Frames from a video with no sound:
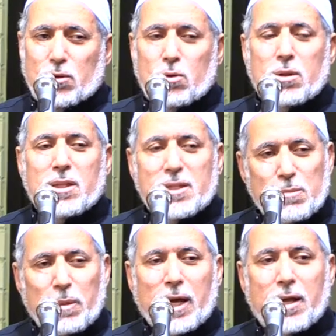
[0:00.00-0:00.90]
Could
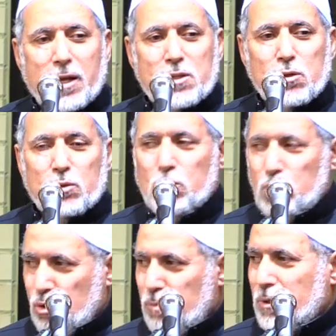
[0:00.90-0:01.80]
this be a reason to
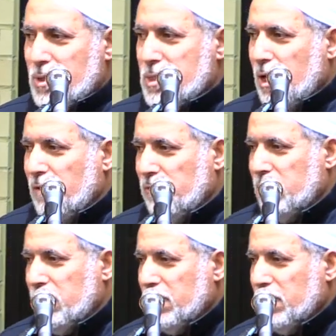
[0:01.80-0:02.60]
doom yourself?